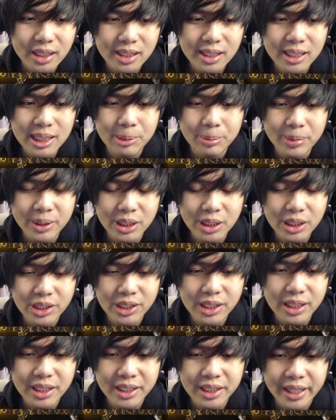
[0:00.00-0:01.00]
his
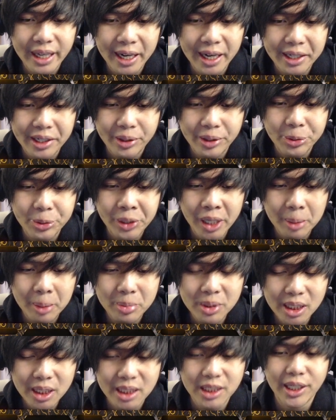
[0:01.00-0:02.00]
position is kind of
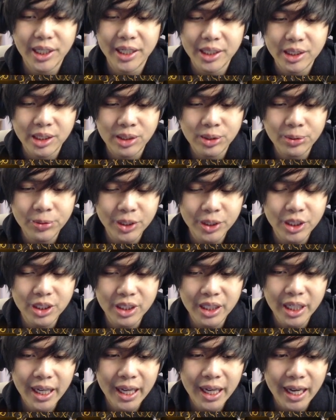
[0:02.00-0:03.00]
cramped, it's kind of squished,
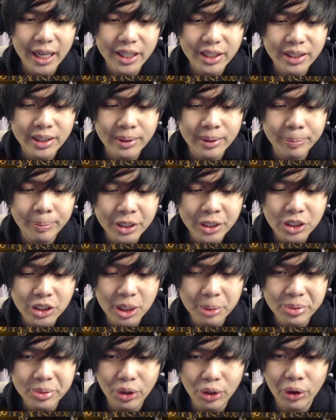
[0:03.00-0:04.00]
and the
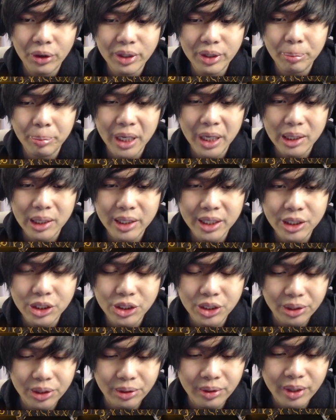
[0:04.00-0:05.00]
bishops are the main
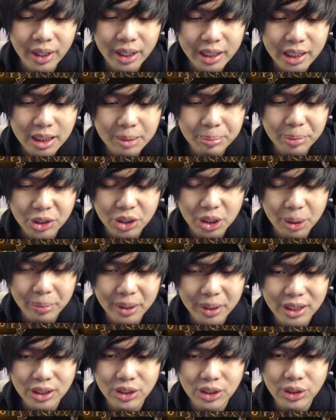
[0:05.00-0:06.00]
issue. This bishop
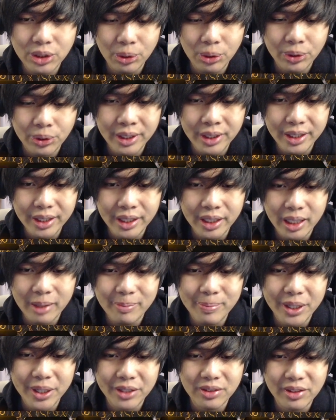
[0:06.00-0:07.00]
is so good
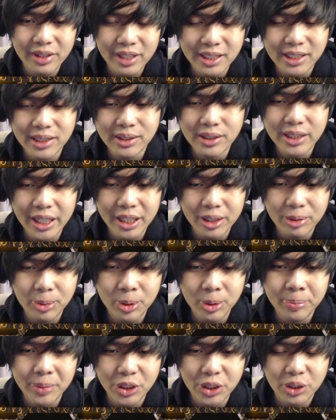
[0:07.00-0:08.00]
compared to this
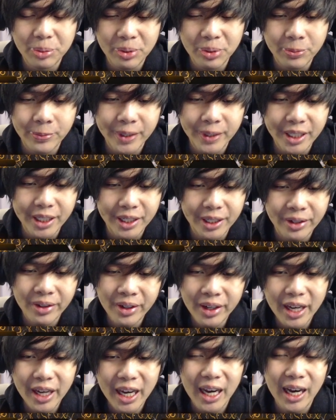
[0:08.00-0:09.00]
terrible bishop over here.
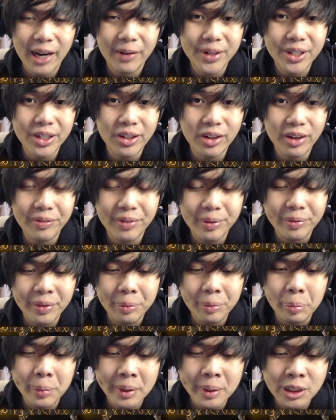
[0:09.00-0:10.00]
How we know if a
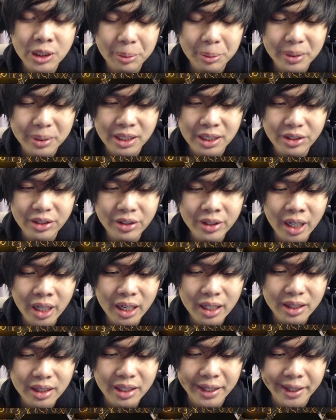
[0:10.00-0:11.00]
bishop is good or
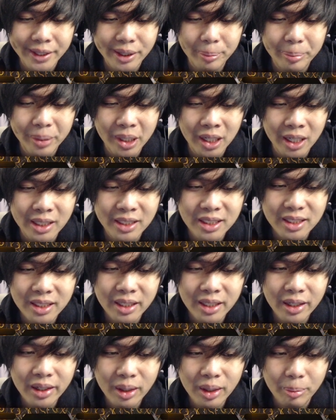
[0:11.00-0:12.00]
not? Look at the pawns.
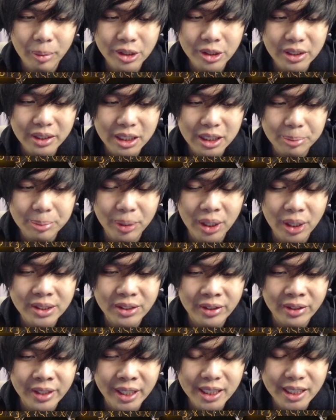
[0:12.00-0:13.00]
Most of these pawns
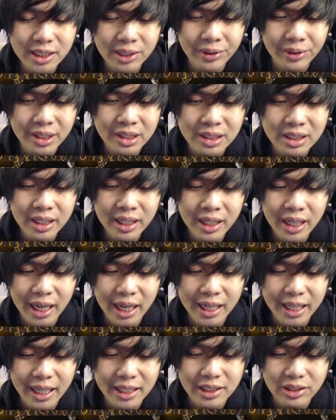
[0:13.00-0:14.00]
are on light squares,
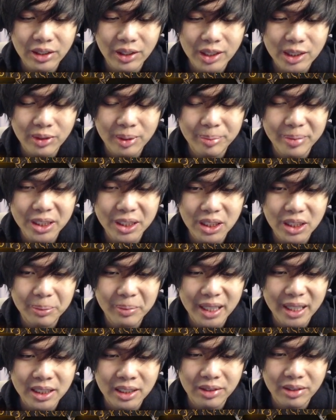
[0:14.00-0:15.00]
and he has a dark square bishop,
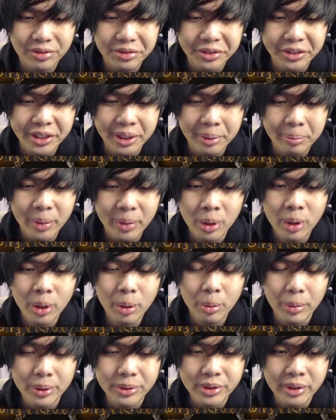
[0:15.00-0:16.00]
that's good for him.
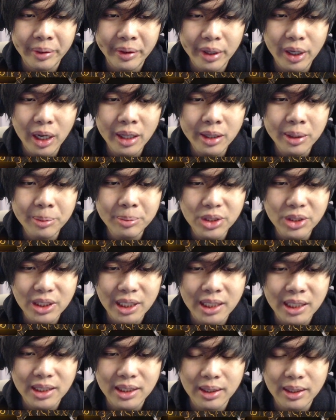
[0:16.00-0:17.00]
Most of Gotham's
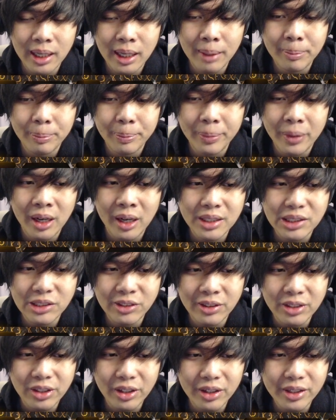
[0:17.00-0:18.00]
chess pawns are
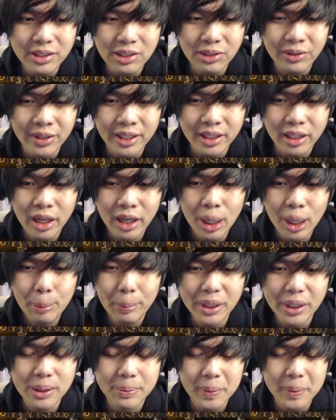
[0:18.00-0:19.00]
on dark squares,
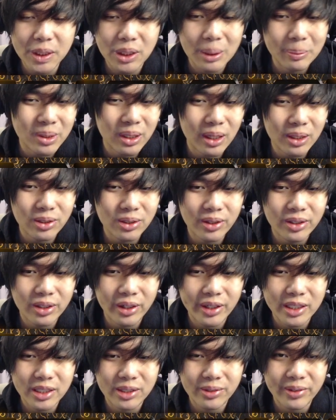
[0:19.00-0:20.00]
but his bishop's also on
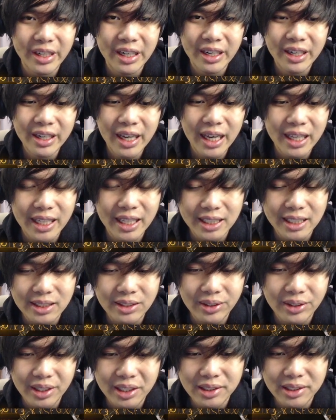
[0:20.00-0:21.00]
dark square. That's
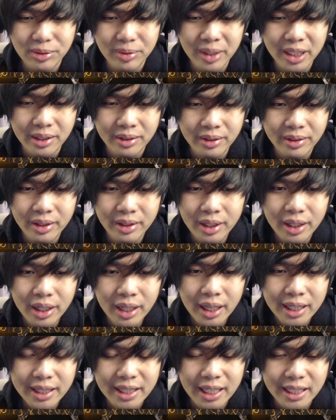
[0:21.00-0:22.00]
no good as well.
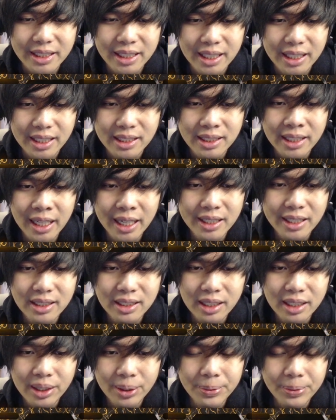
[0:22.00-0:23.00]
Knight takes knight,
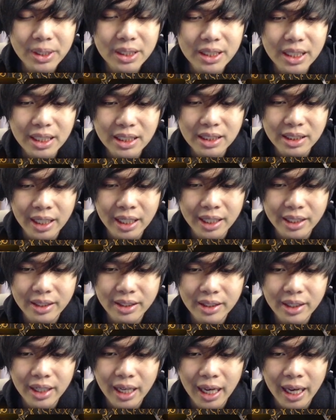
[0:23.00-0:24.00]
queen takes knight,
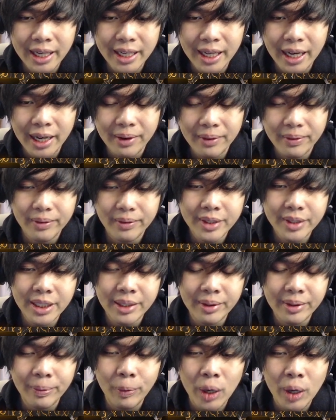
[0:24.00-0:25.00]
and now
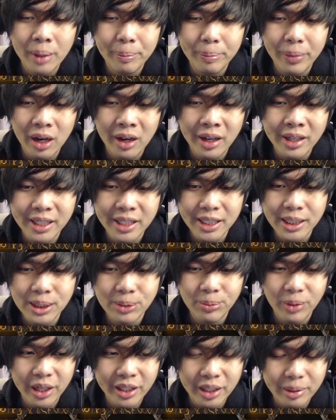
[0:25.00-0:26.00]
the pawn is
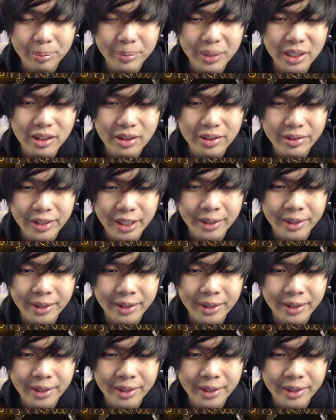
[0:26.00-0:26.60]
won on b3.